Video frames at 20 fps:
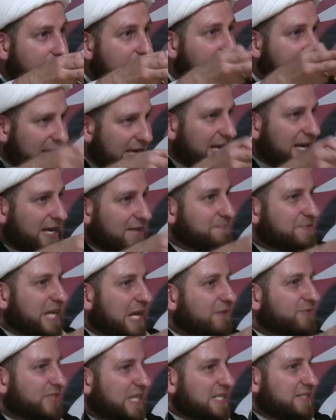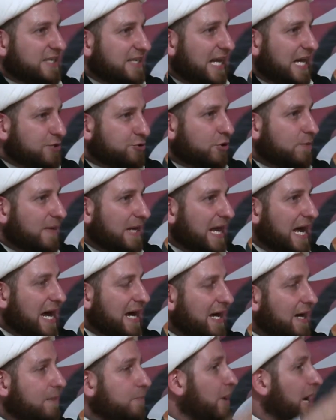He himself says in Nahjul
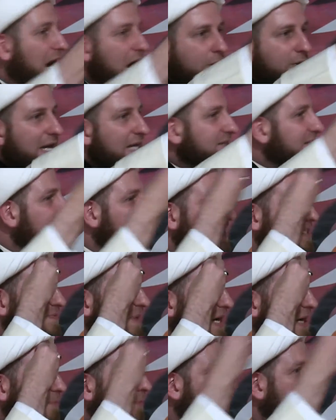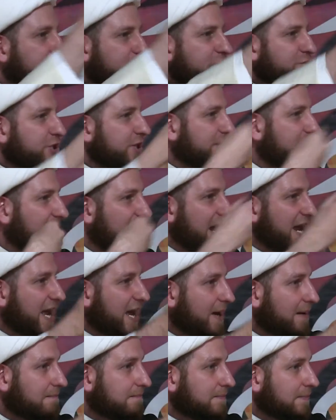Balagha, Muawiyah is not a smarter politician than I
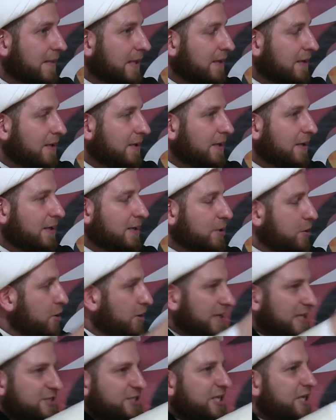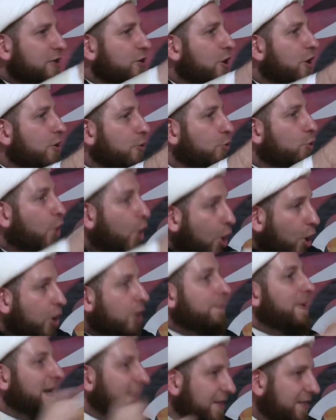am, nor does he know a war
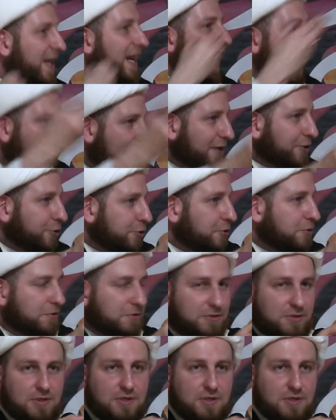better than I do.